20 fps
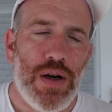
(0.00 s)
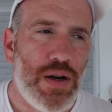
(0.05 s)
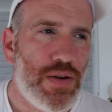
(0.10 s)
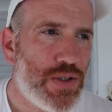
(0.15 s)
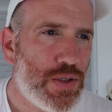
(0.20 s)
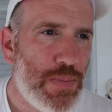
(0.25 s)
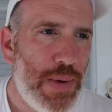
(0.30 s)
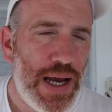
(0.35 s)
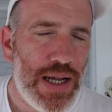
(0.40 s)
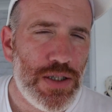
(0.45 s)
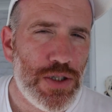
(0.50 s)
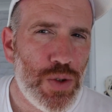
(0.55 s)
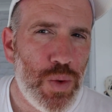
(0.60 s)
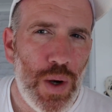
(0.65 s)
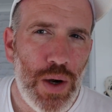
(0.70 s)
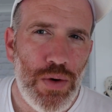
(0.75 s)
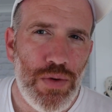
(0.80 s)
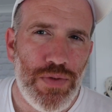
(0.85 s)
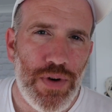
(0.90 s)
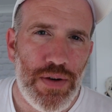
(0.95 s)
There was about
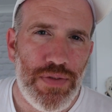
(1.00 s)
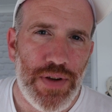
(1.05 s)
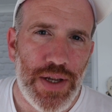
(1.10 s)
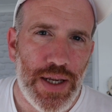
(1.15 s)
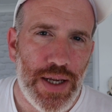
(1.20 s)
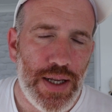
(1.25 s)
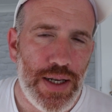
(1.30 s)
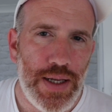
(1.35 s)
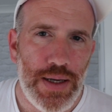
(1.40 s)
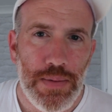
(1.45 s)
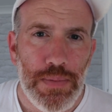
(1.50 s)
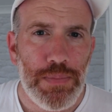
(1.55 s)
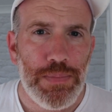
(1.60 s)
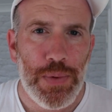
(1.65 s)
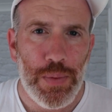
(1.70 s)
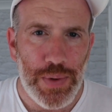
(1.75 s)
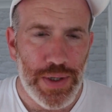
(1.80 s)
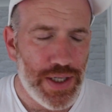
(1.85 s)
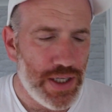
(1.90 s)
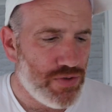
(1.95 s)
12, I think, in it,
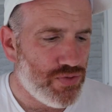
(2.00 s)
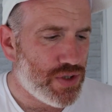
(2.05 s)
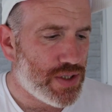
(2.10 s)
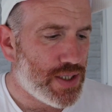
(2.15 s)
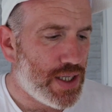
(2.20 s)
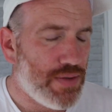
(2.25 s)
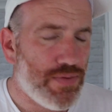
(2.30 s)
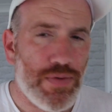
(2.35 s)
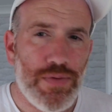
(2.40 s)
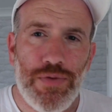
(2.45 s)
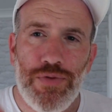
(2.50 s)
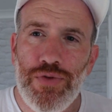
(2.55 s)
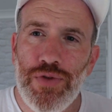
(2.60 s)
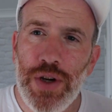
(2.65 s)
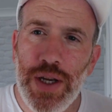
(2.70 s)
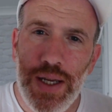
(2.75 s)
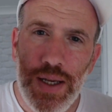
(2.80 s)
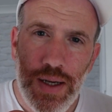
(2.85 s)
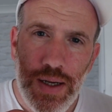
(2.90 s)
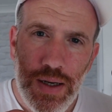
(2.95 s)
but we did receive them
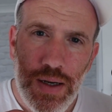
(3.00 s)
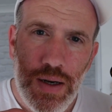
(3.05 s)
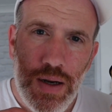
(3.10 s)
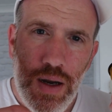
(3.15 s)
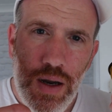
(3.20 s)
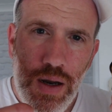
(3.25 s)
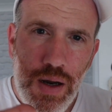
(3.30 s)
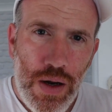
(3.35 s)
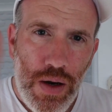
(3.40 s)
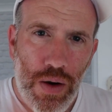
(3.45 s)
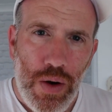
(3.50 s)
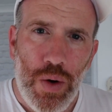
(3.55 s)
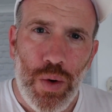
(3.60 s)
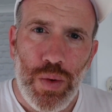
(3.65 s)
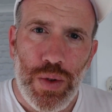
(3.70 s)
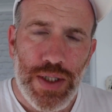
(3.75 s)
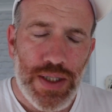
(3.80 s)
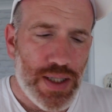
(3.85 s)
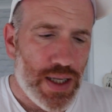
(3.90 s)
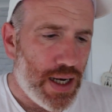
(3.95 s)
free.
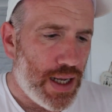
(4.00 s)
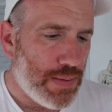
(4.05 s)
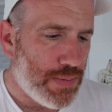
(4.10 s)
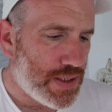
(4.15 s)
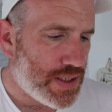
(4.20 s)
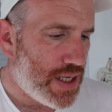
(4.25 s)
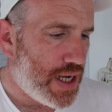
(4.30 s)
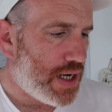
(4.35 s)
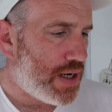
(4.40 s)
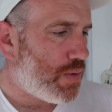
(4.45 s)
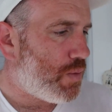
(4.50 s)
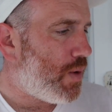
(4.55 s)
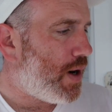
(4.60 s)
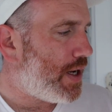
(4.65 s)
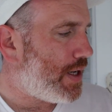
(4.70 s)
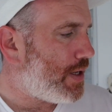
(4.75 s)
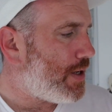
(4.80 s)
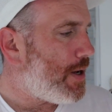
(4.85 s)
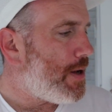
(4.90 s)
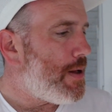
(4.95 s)
All disclaimers out of the
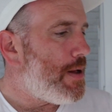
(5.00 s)
way.